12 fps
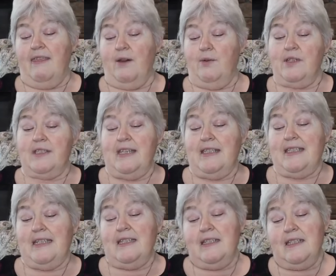that was
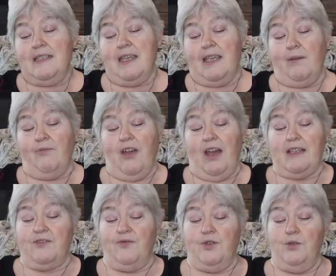intended to keep
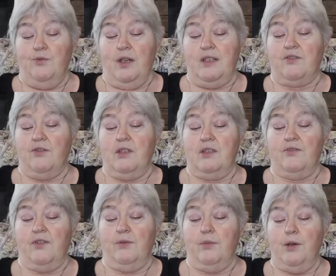fast food restaurants
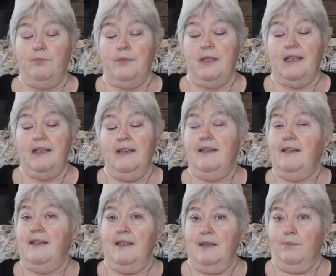from opening
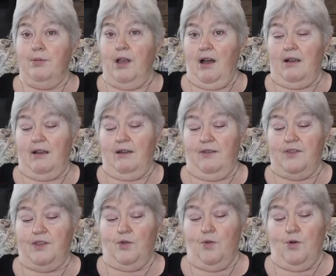in the block of
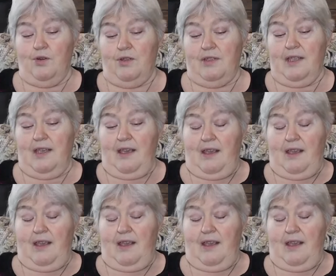stores.